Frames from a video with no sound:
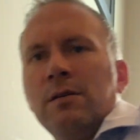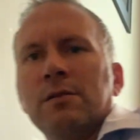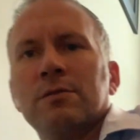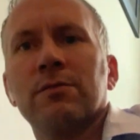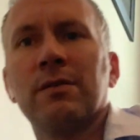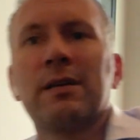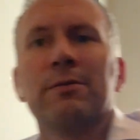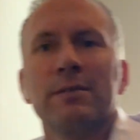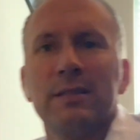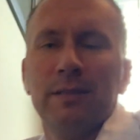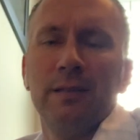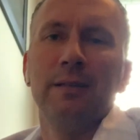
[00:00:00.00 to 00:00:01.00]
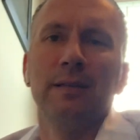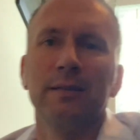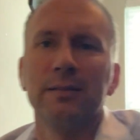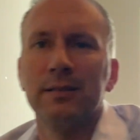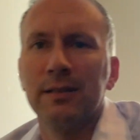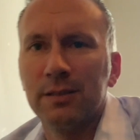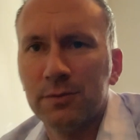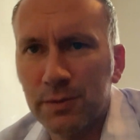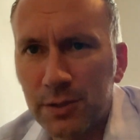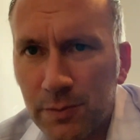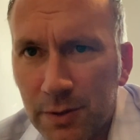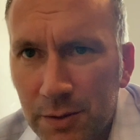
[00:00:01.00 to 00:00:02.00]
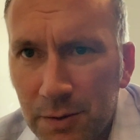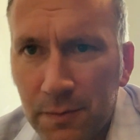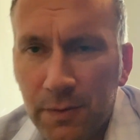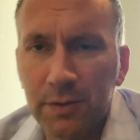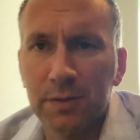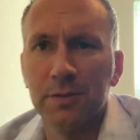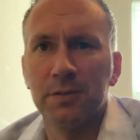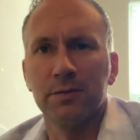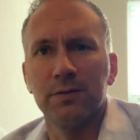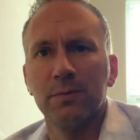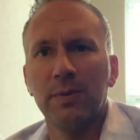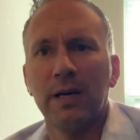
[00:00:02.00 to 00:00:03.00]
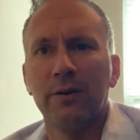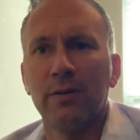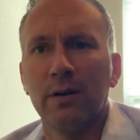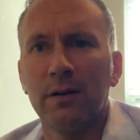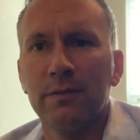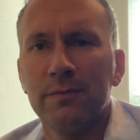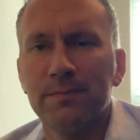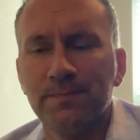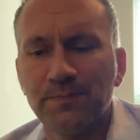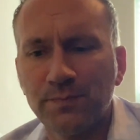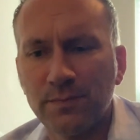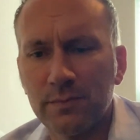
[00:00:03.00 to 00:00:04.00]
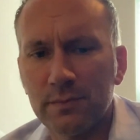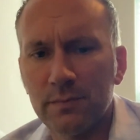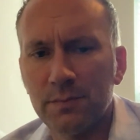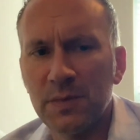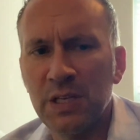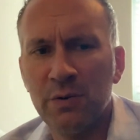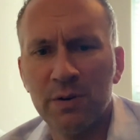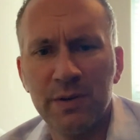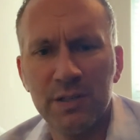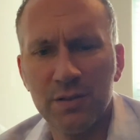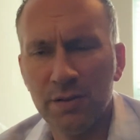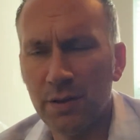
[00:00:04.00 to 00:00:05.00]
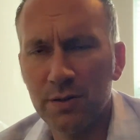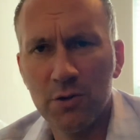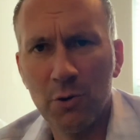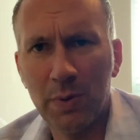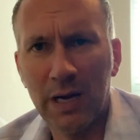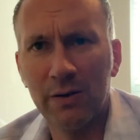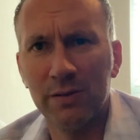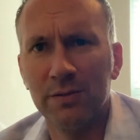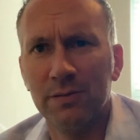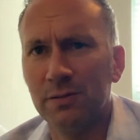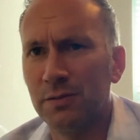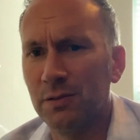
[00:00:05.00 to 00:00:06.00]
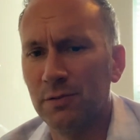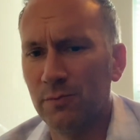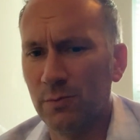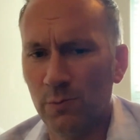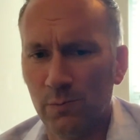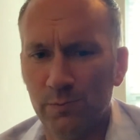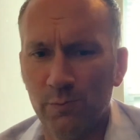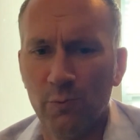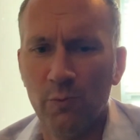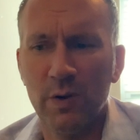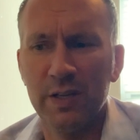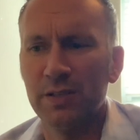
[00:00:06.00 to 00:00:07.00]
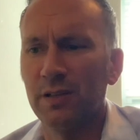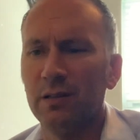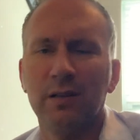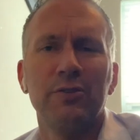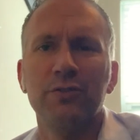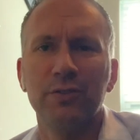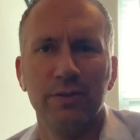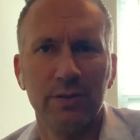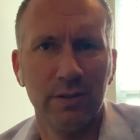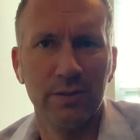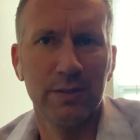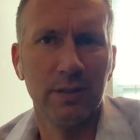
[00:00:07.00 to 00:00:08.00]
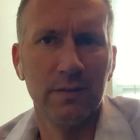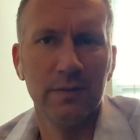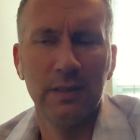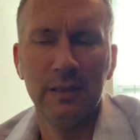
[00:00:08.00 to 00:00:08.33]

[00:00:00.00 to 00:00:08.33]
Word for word: So like I was telling you downstairs, what you want to do first is turn the power off. You want to make sure that there's no power to it so you don't risk electrocuting yourself.